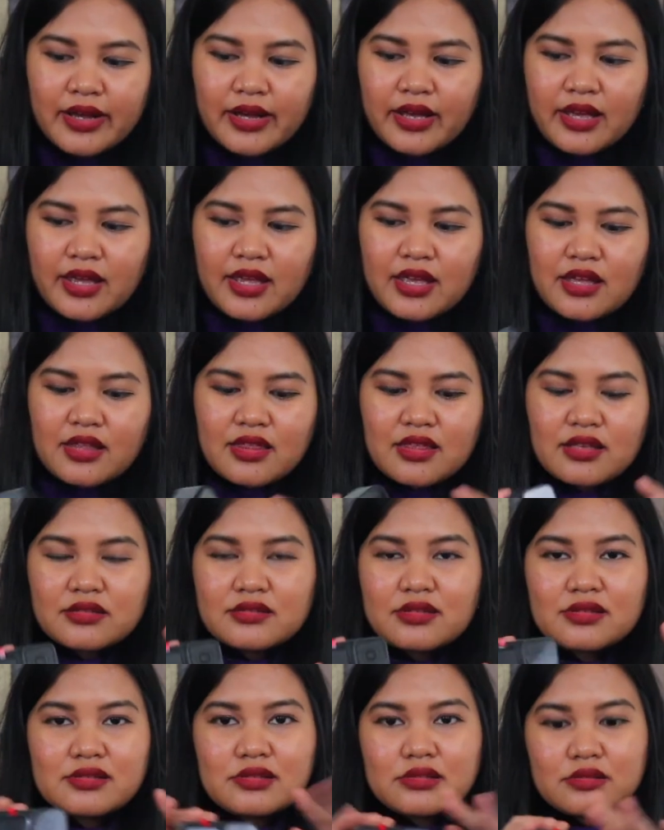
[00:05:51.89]
yeah, this
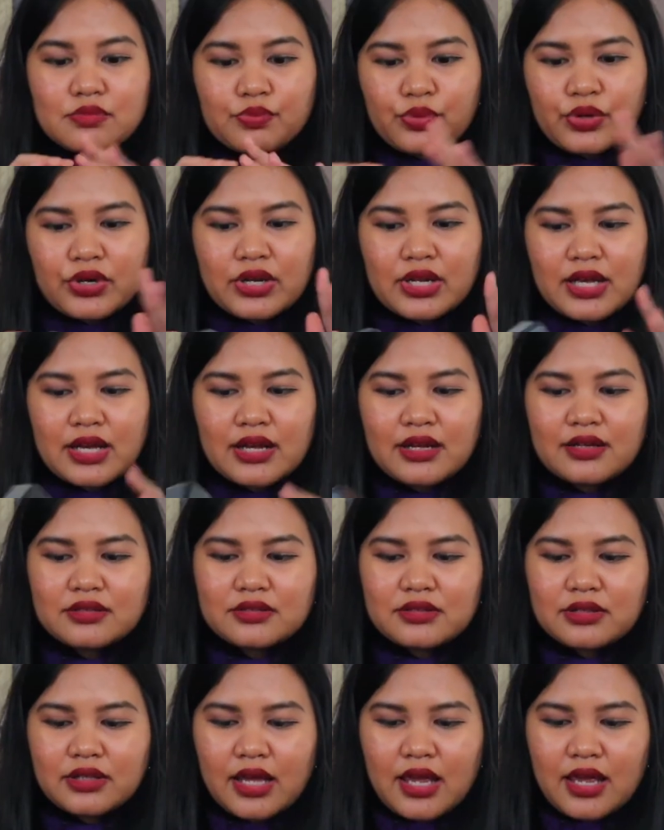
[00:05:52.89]
is pretty
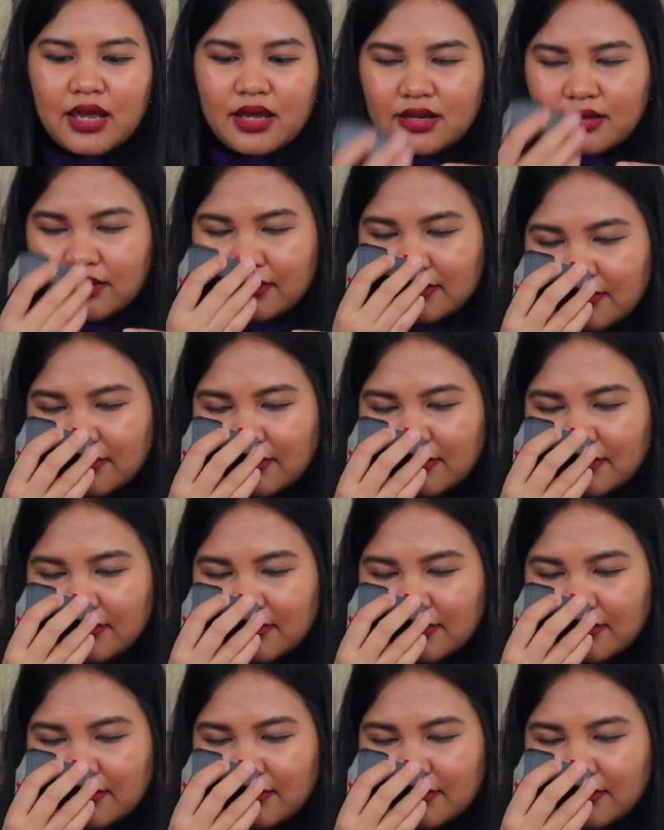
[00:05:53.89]
clean.